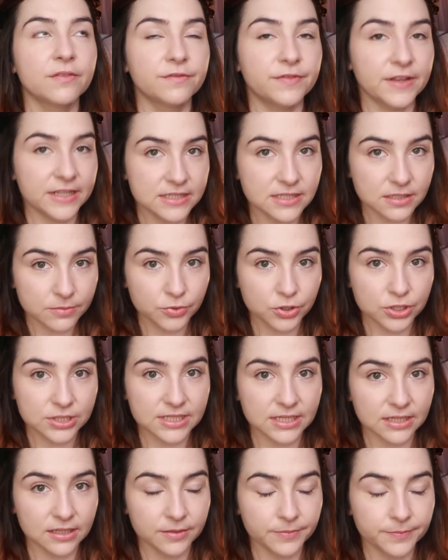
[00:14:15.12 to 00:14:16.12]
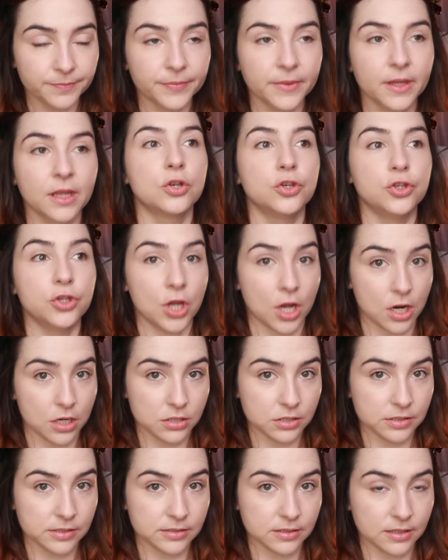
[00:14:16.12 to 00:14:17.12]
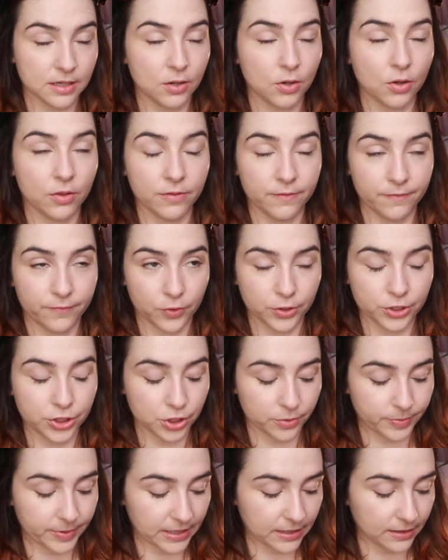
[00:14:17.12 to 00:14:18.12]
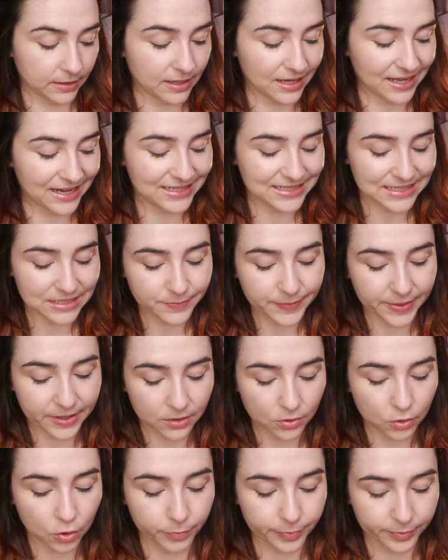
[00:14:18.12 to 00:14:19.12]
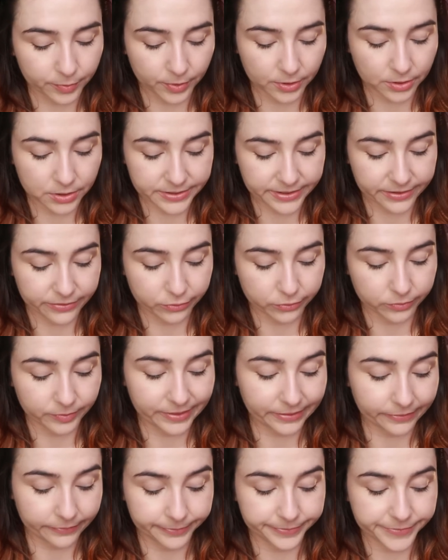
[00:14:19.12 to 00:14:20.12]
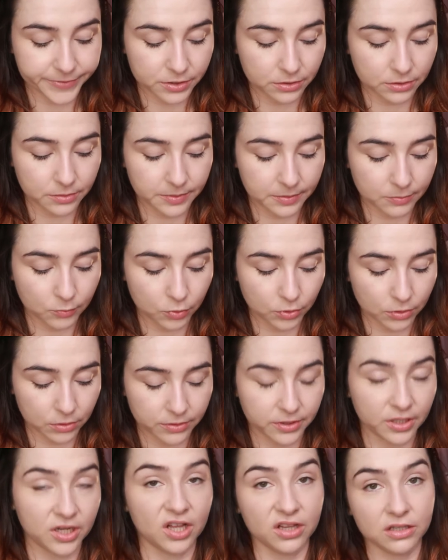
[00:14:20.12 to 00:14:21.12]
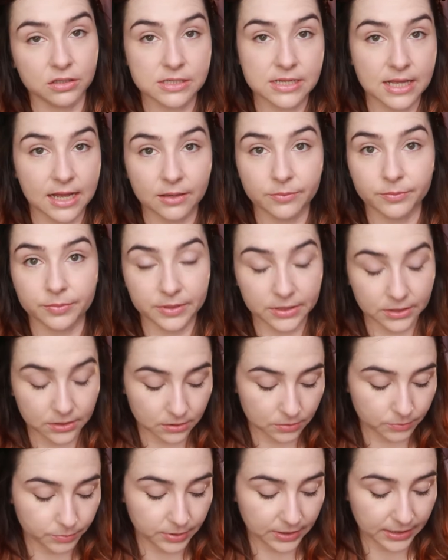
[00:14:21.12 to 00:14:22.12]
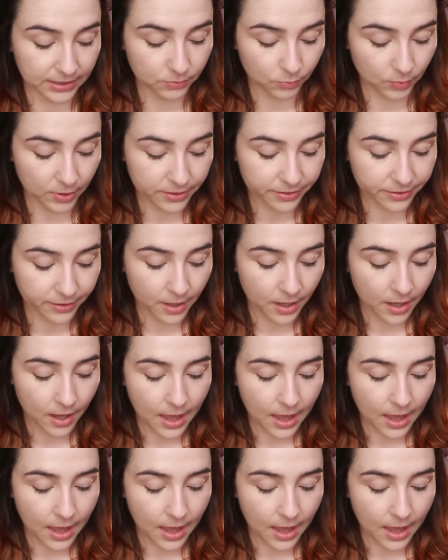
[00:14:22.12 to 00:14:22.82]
Fenty Beauty, NARS, the Voyager Palette, and I did pick the copper one because I thought, well, it's going to be more the colours that I'd be playing with.